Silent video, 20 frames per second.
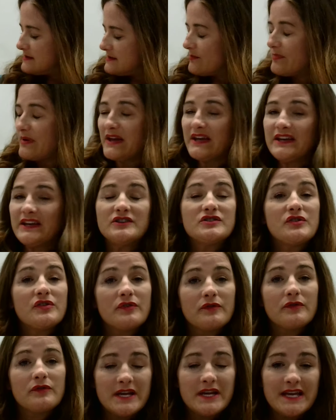It's on
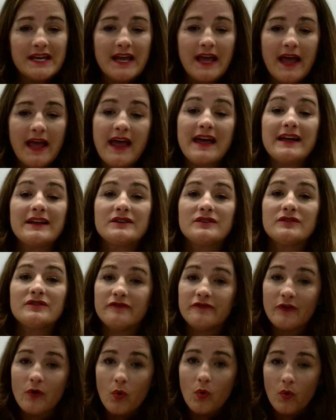page 3
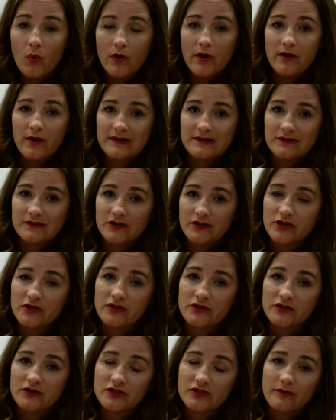and 4 in
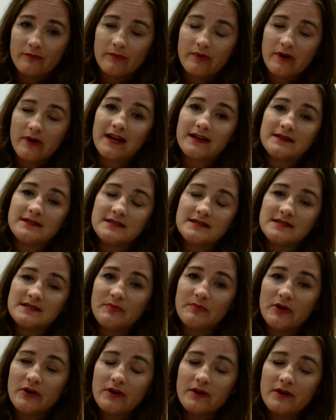their Your Turn
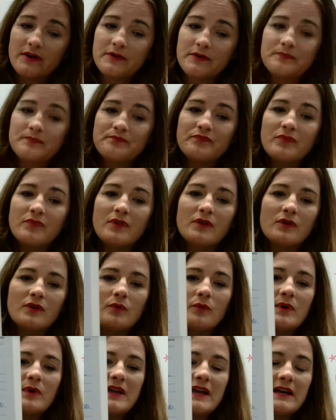practice book.
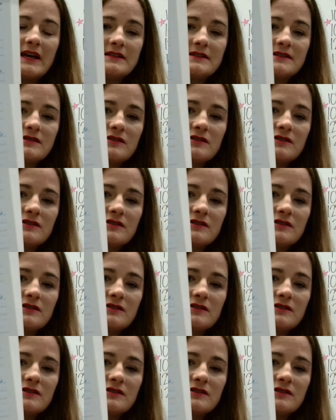We